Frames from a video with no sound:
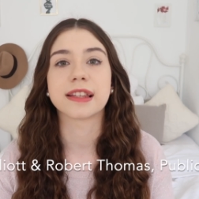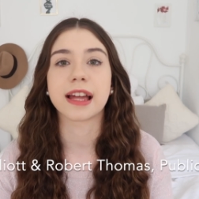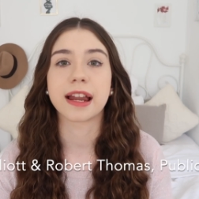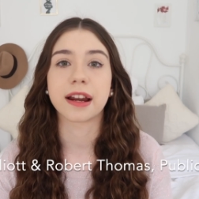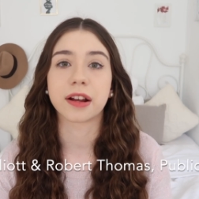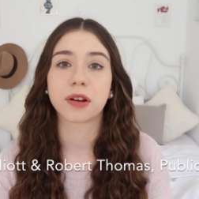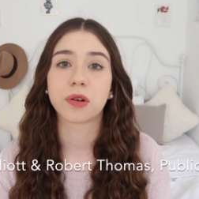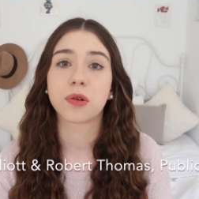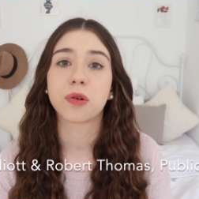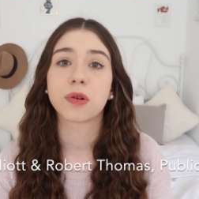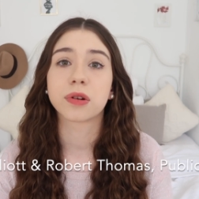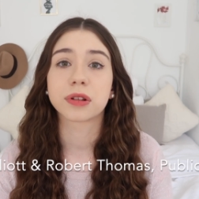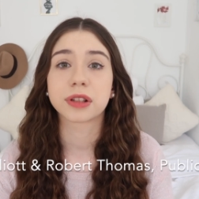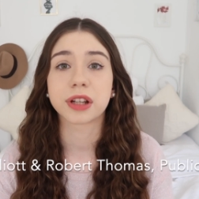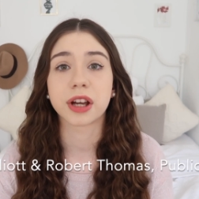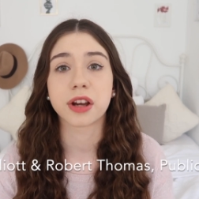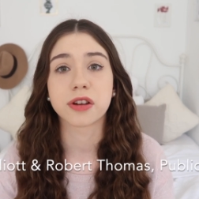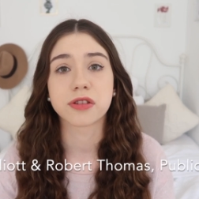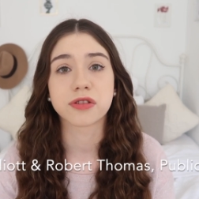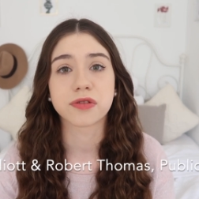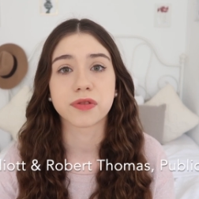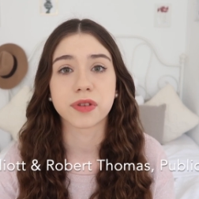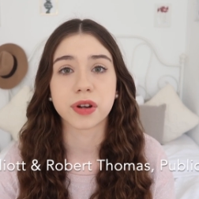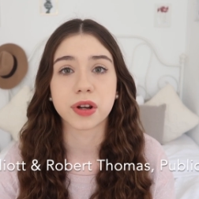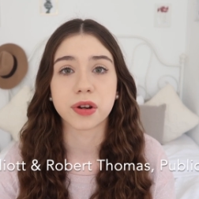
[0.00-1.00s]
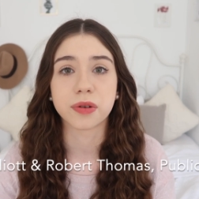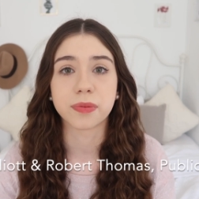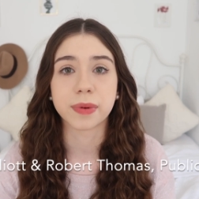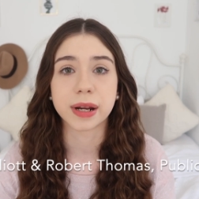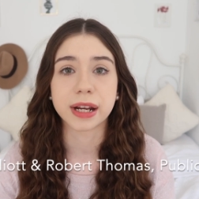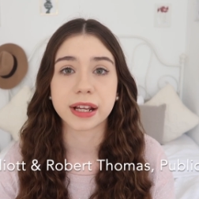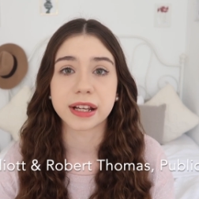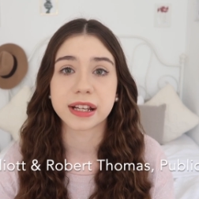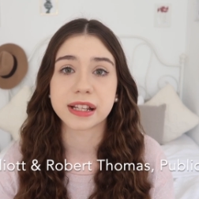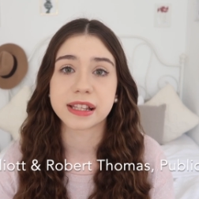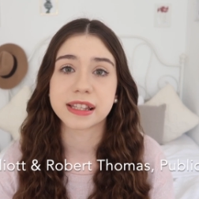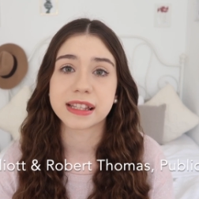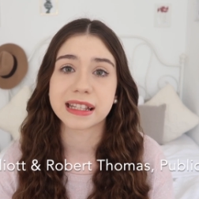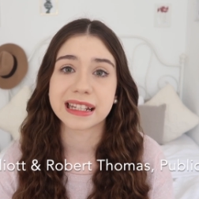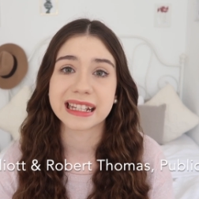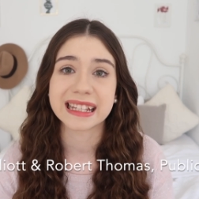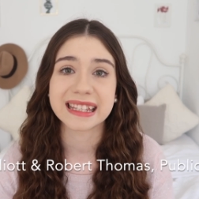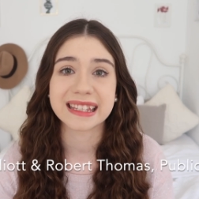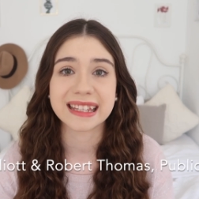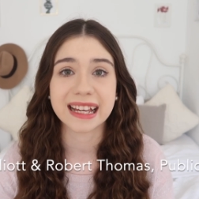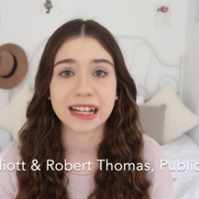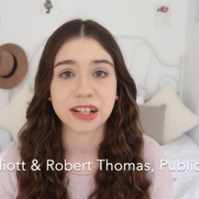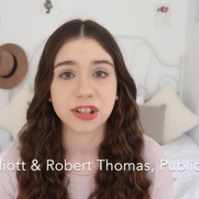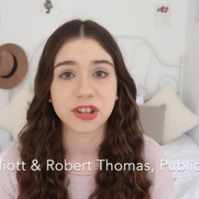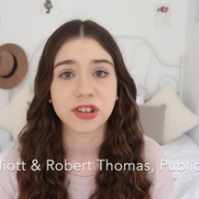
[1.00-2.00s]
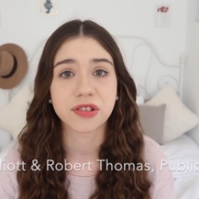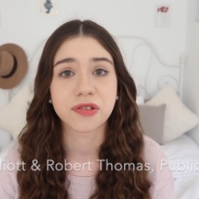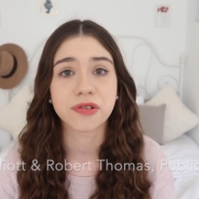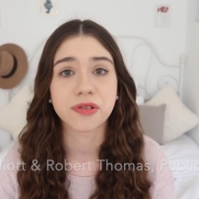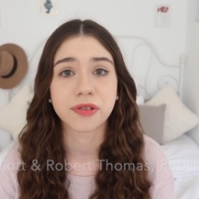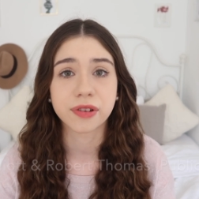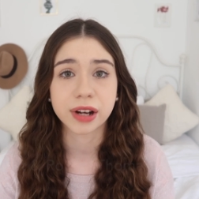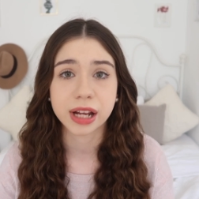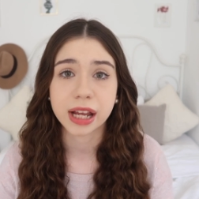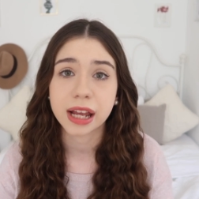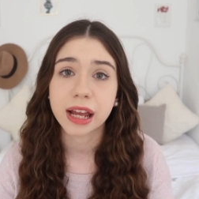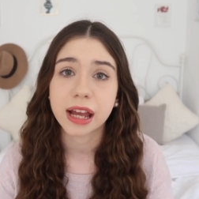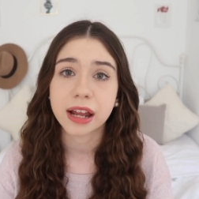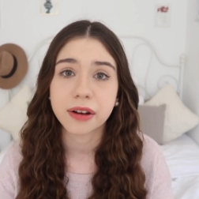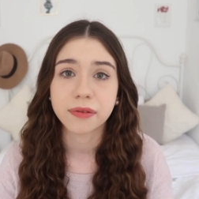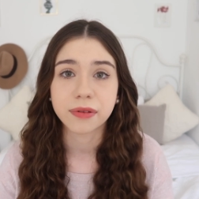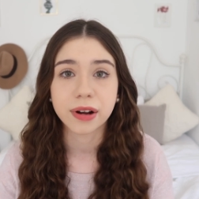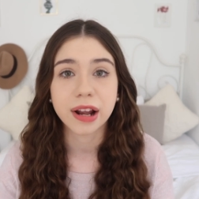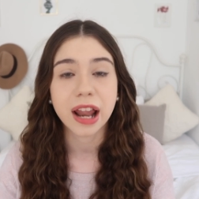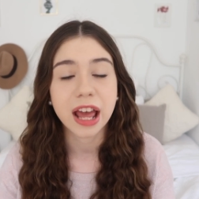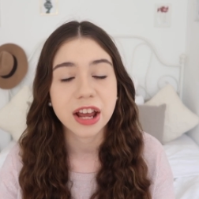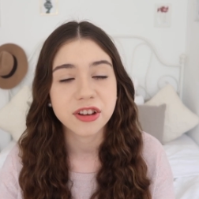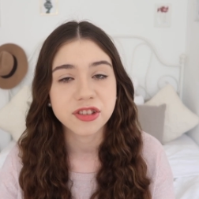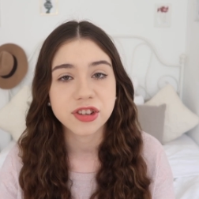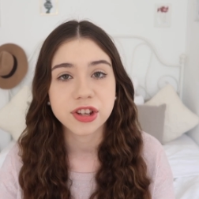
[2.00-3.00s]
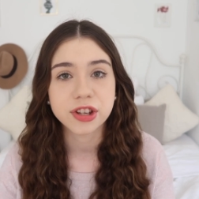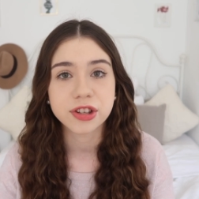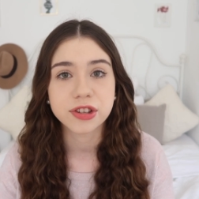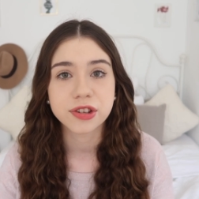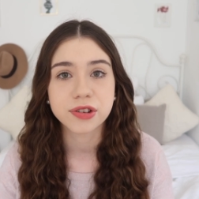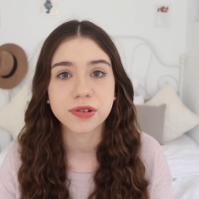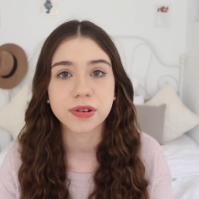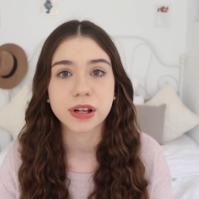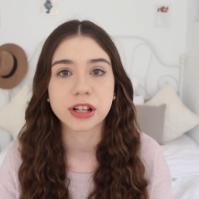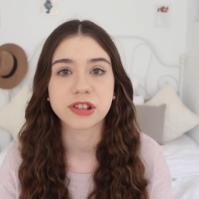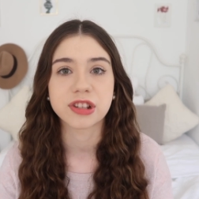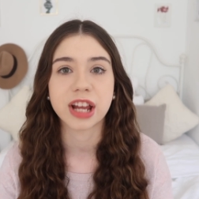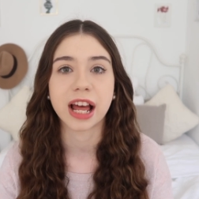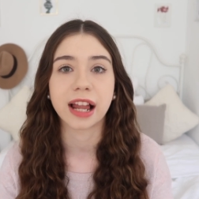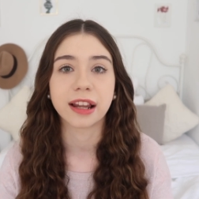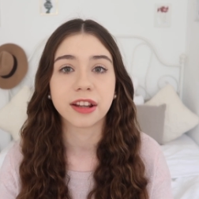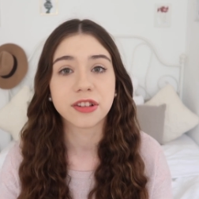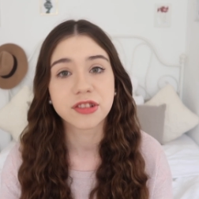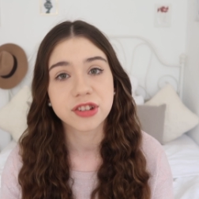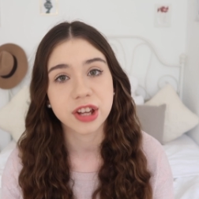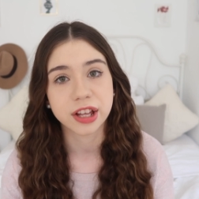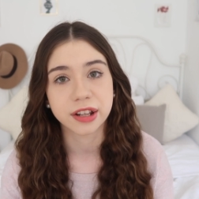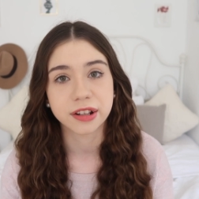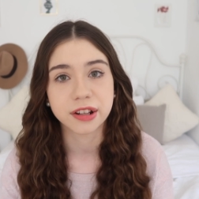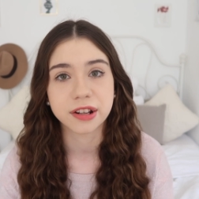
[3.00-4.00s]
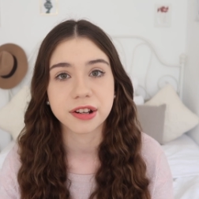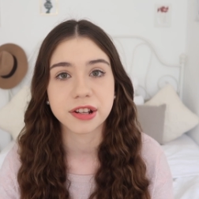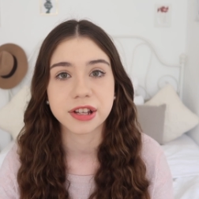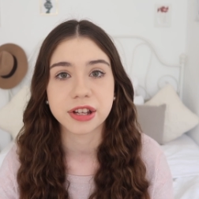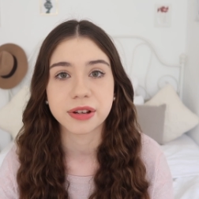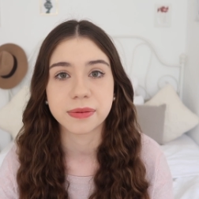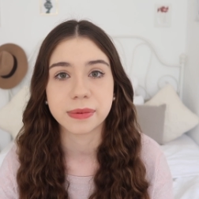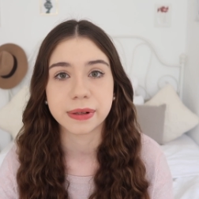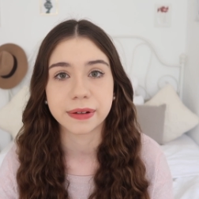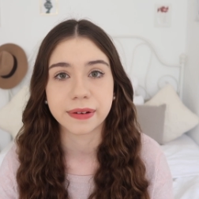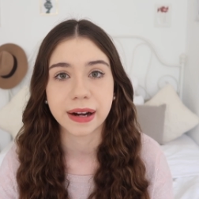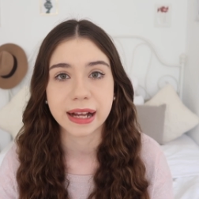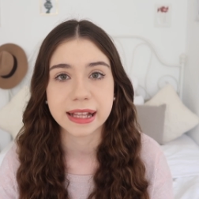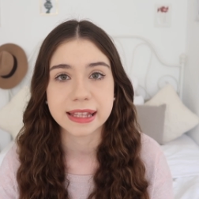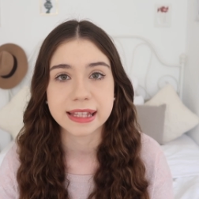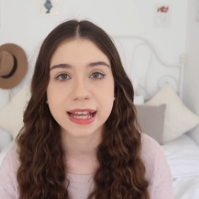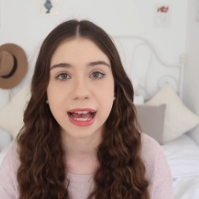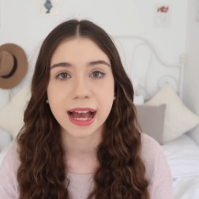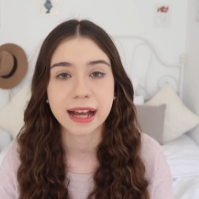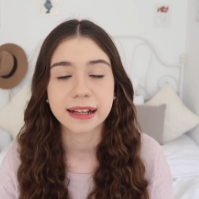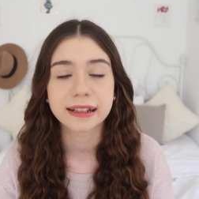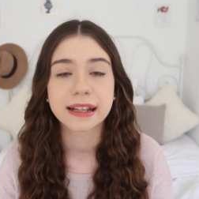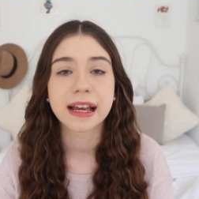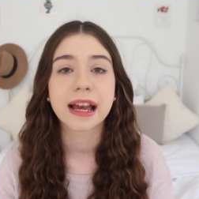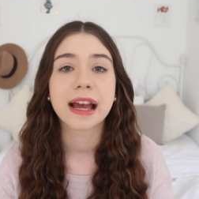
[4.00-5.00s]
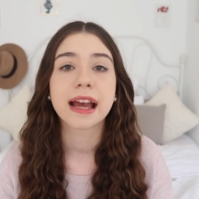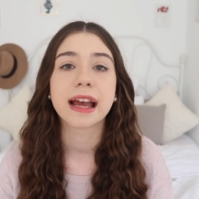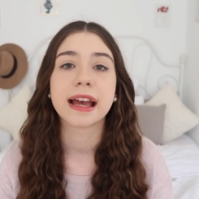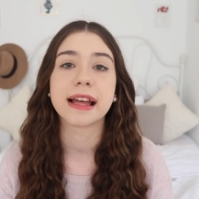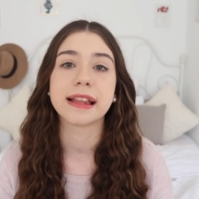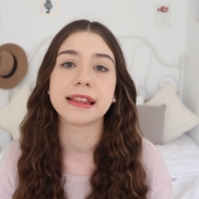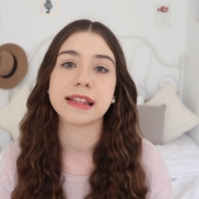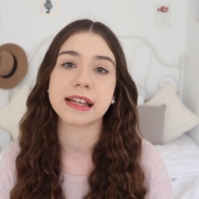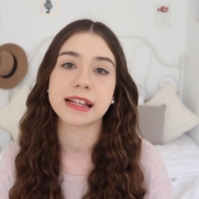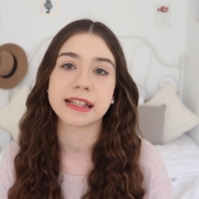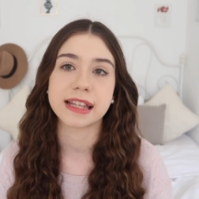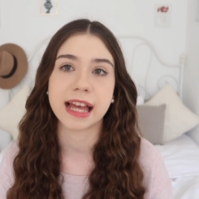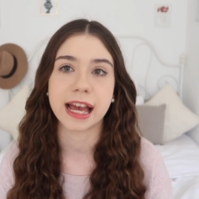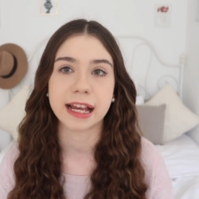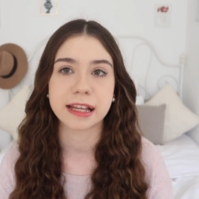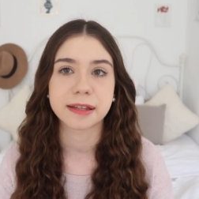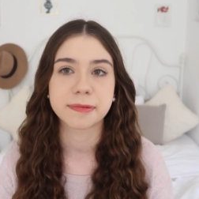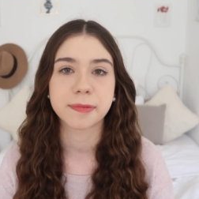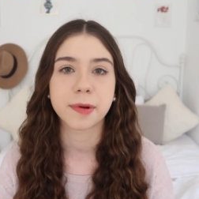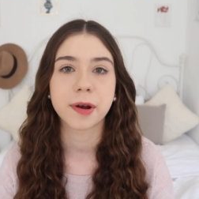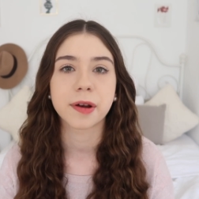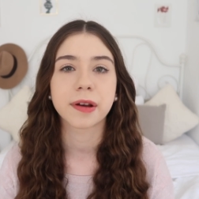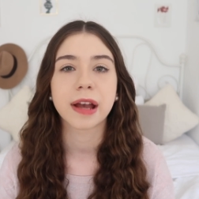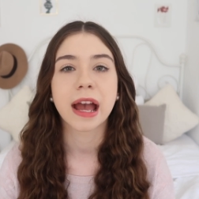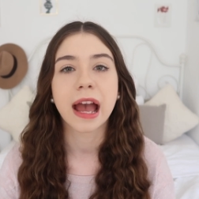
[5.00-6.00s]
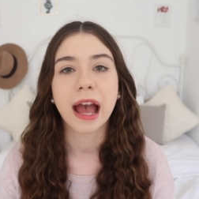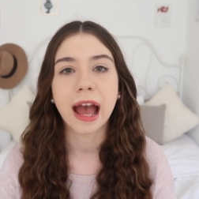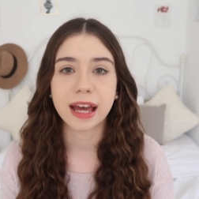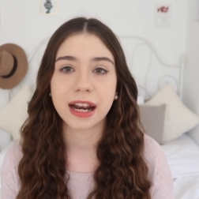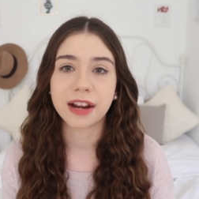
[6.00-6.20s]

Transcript: that a court goes through when it considers section 3 in relation to a challenge under the Human Rights Act in their textbook,